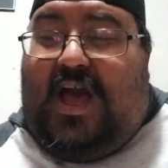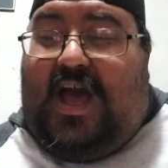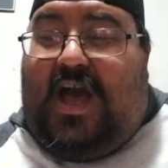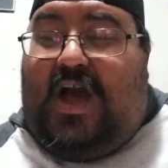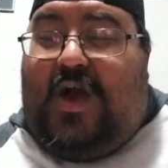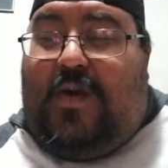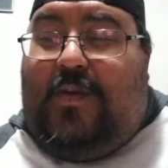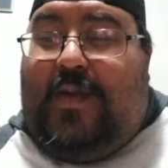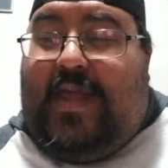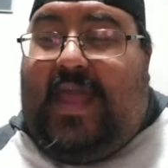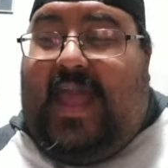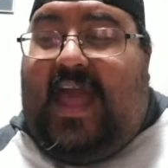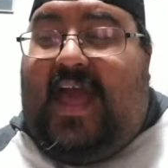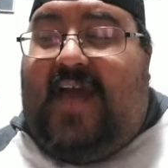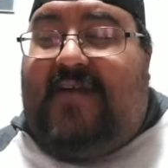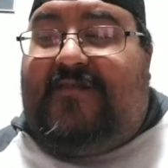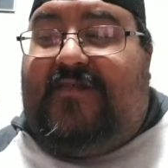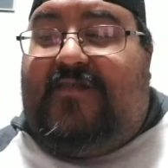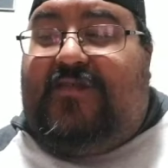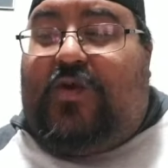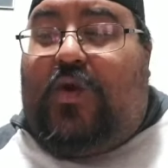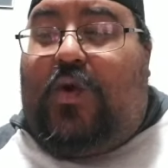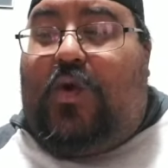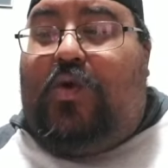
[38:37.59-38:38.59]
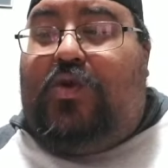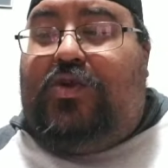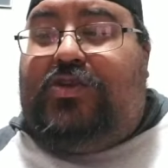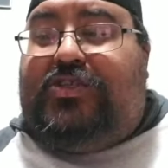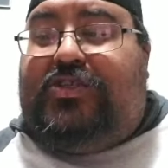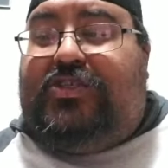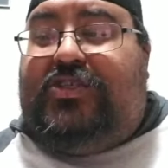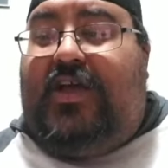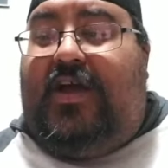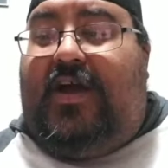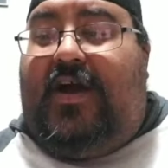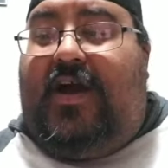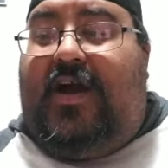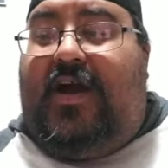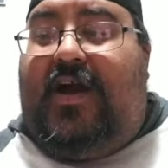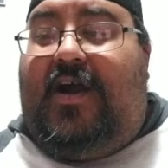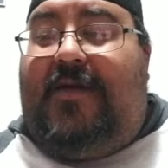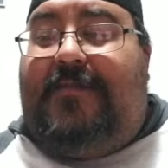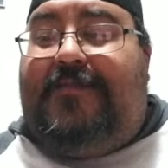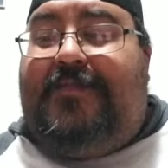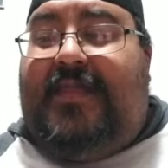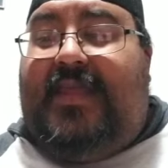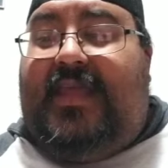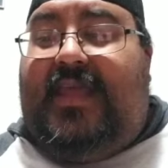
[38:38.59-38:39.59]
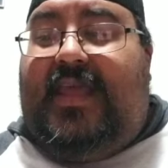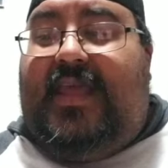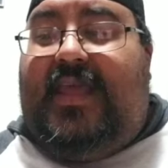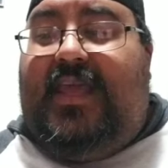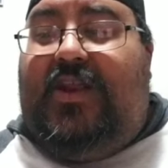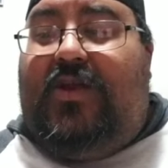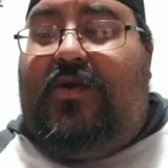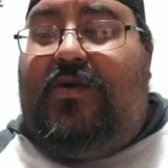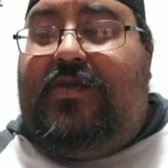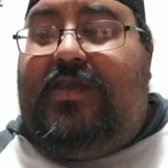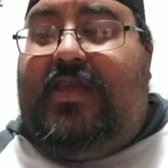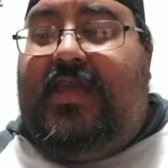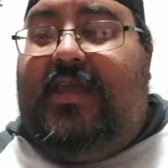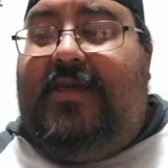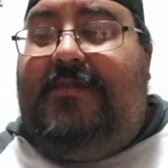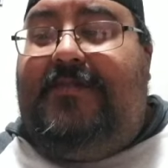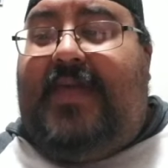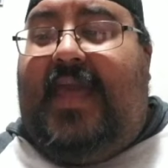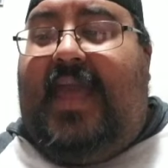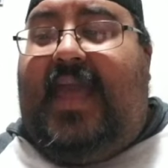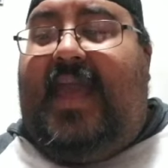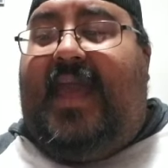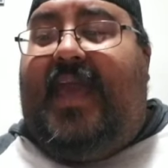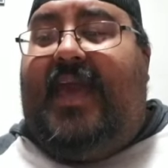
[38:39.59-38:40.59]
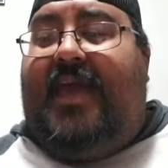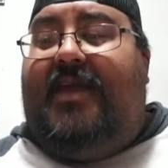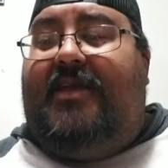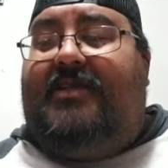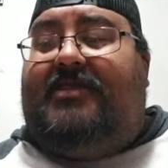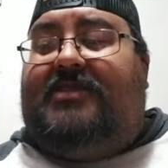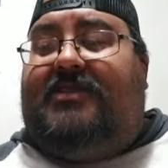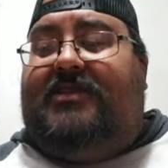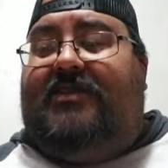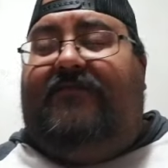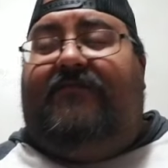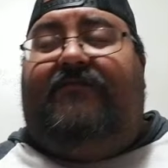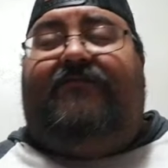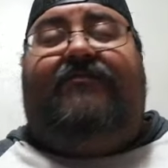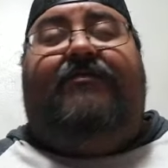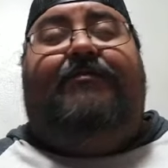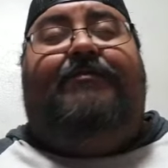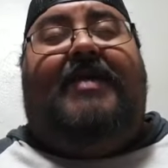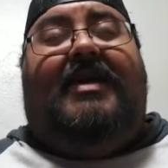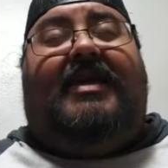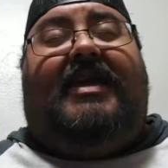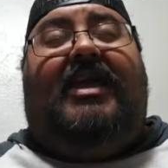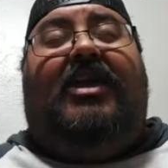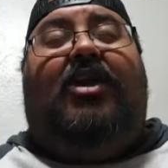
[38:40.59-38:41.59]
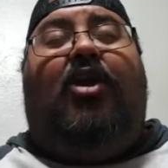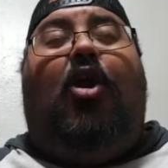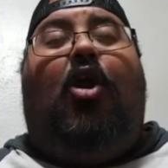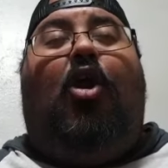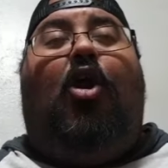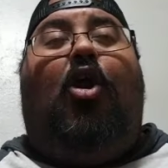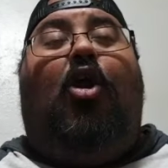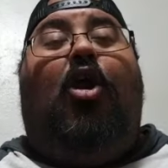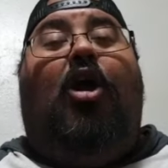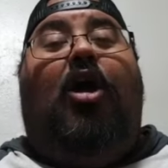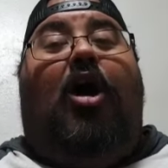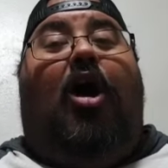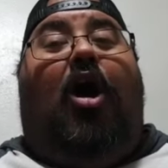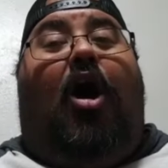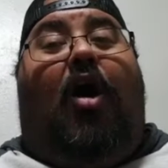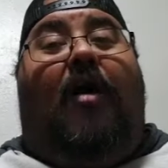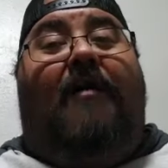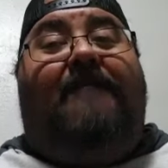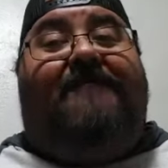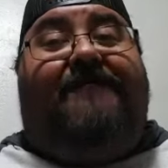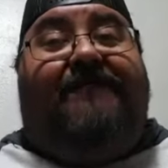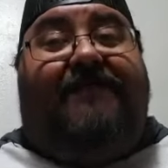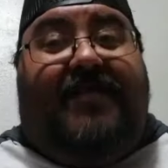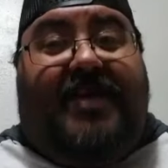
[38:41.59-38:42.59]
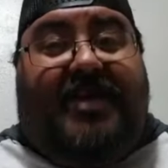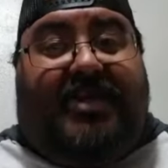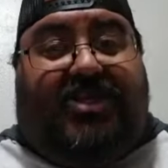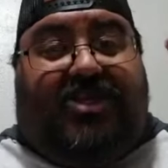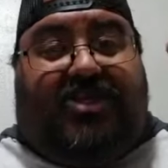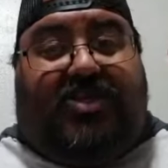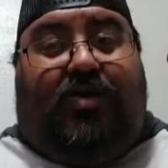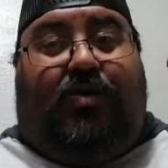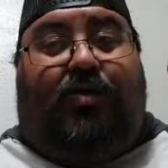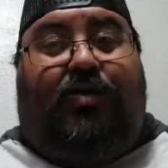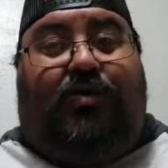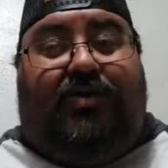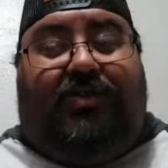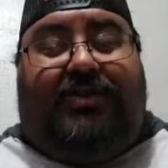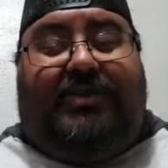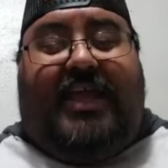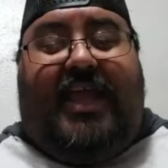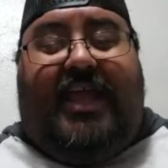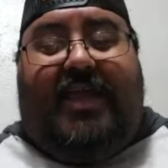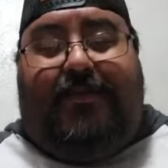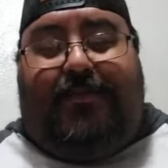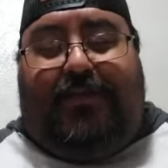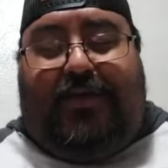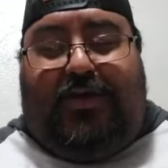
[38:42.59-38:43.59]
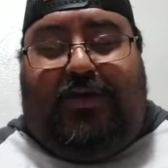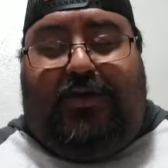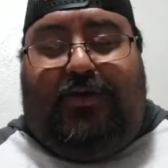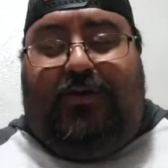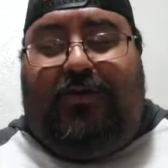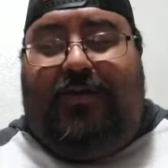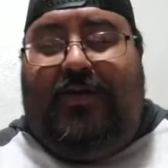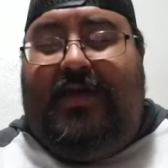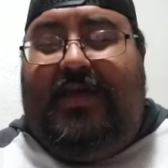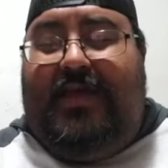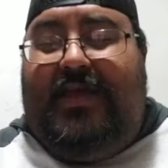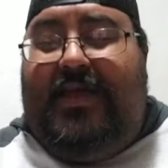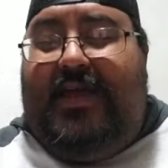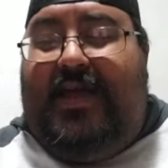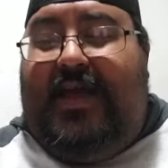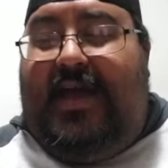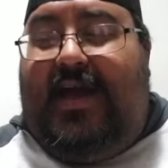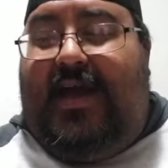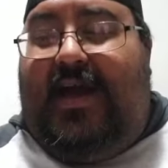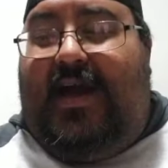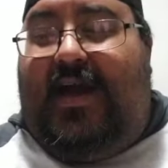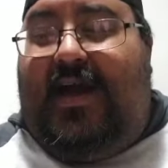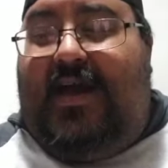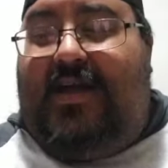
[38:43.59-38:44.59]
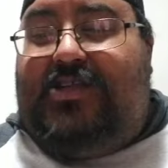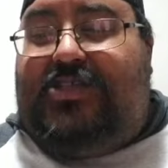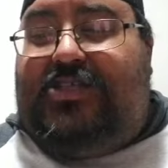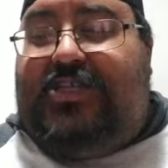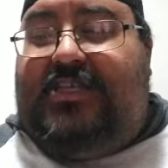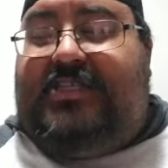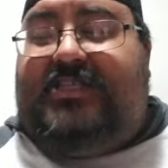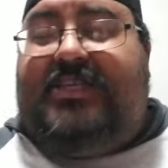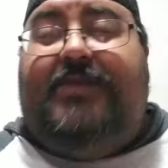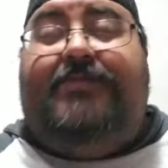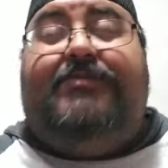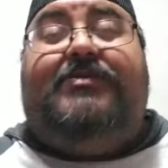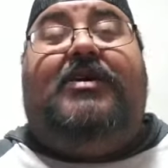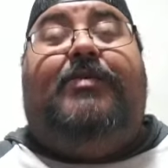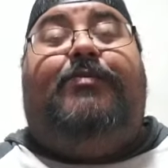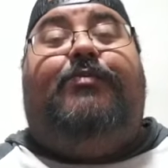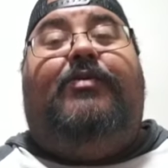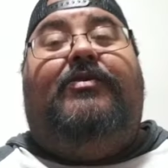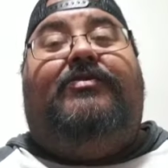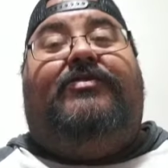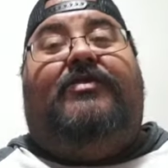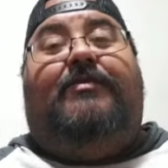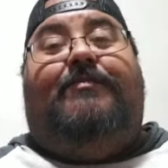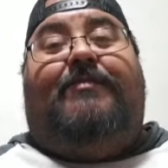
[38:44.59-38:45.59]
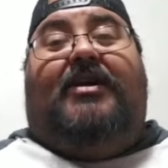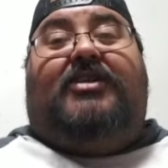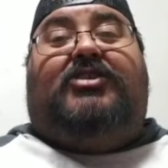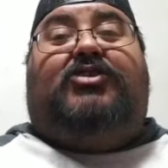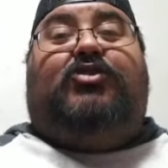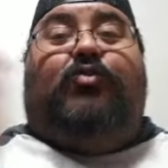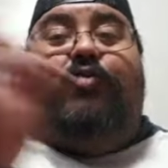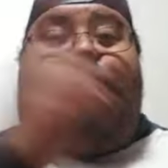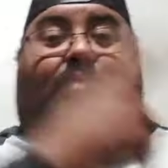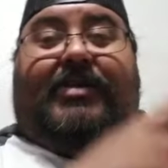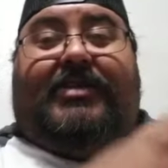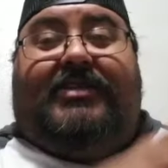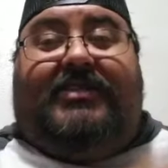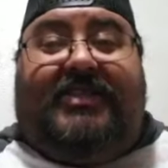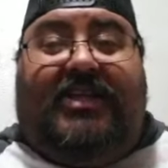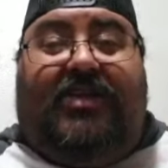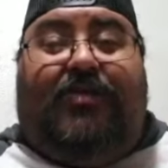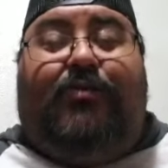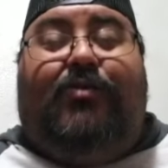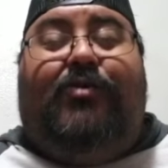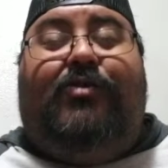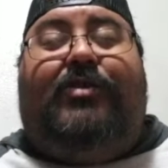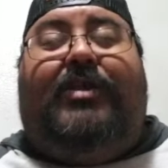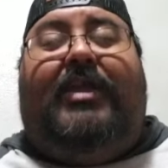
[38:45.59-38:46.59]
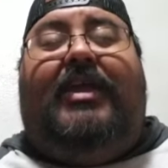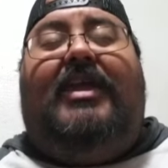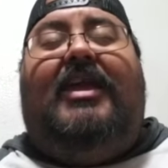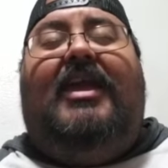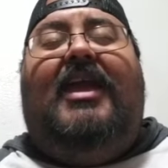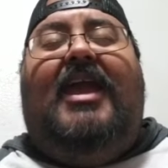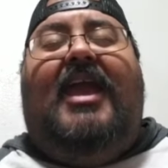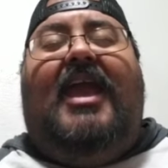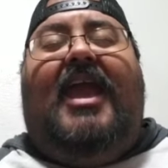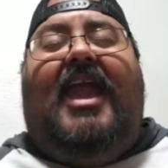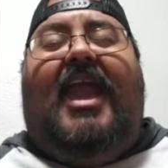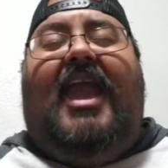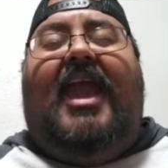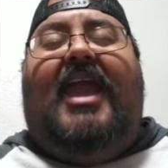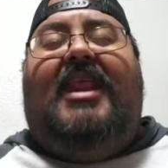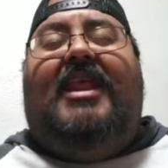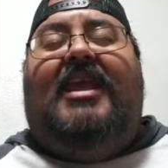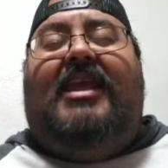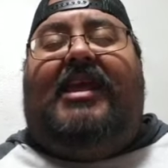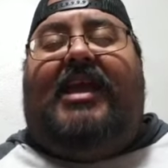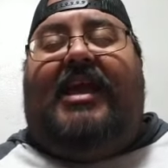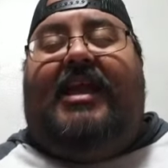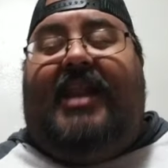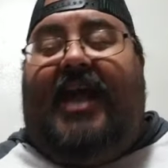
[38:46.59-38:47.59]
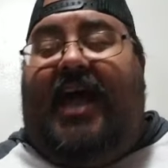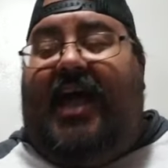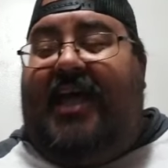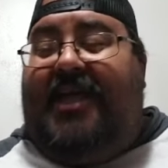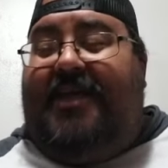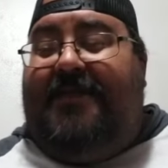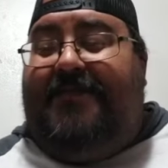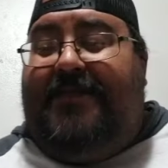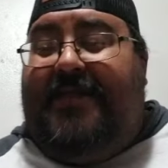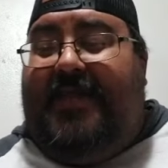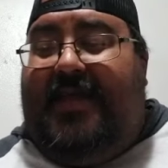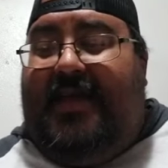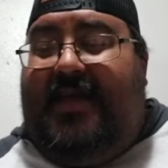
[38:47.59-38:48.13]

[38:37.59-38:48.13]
Uh, we have, of course, um, Hiroyi and eh, making her official debut. Uh, she teams up with the much recent rookie, Eri Kanai,